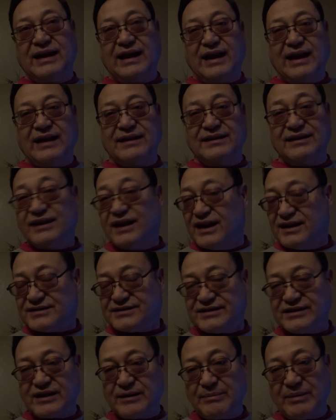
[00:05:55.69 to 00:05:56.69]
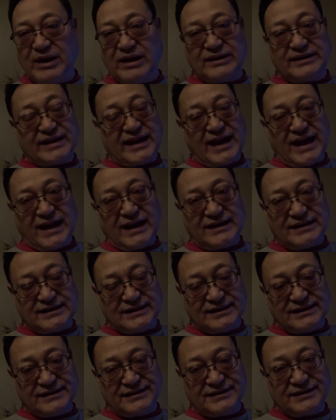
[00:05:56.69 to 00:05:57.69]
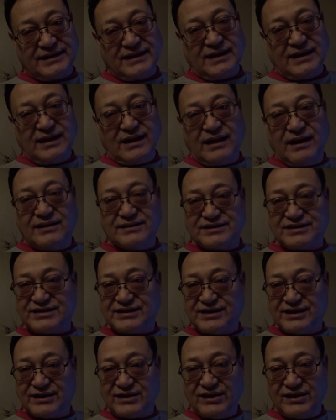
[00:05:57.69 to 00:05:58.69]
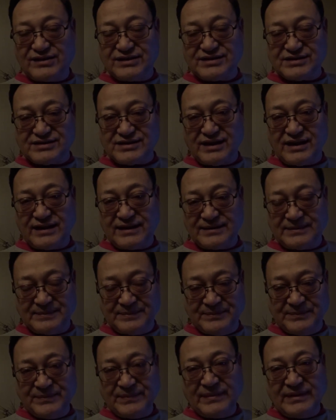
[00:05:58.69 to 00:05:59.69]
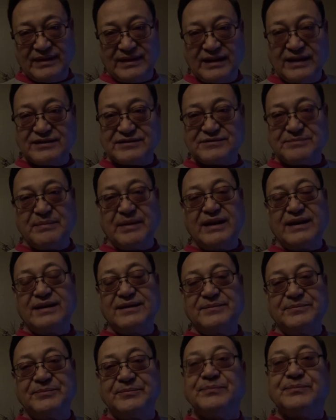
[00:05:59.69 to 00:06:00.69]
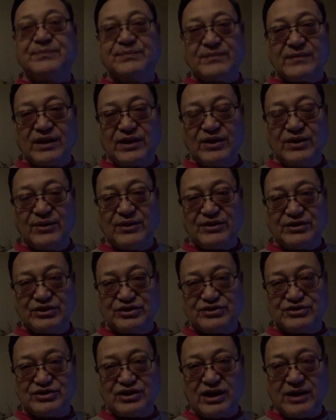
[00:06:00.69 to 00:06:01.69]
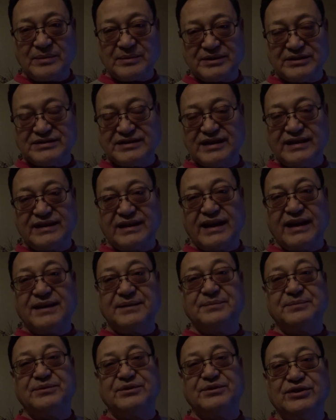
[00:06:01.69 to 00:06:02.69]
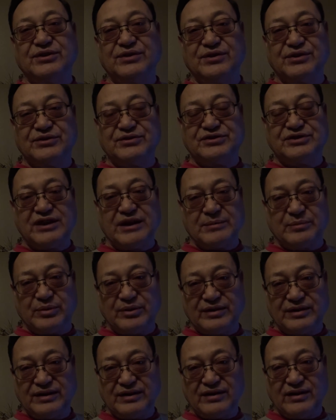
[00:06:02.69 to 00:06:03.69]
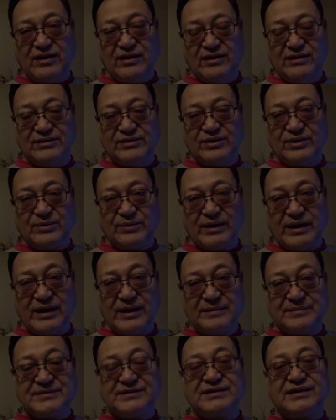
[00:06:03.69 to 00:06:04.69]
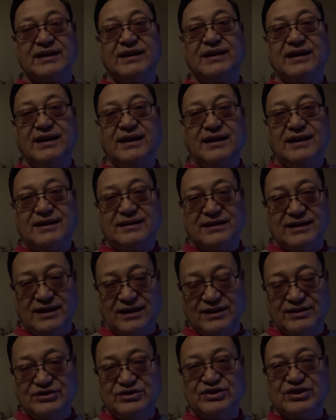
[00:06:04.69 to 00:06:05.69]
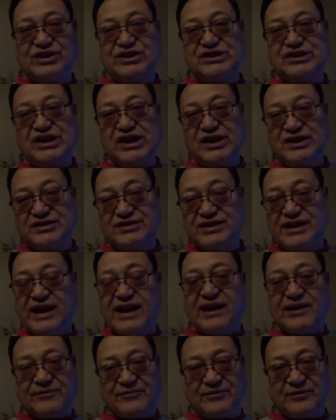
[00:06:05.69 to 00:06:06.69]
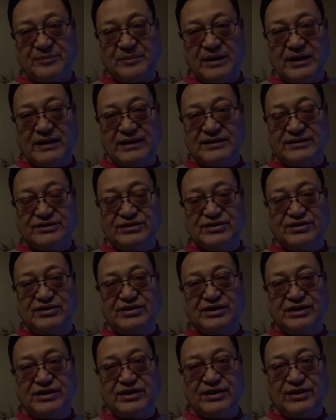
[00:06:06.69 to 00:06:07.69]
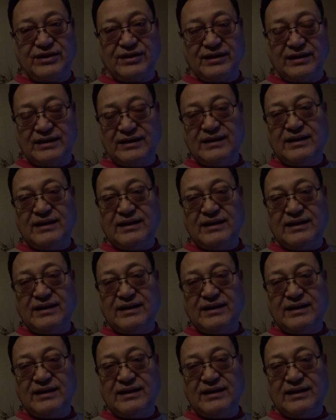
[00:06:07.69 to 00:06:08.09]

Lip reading: And the nice thing about that is, on stick-on design that's made, you know, at the shop, because they can their jet printing on their wraps, you can change that from year to year.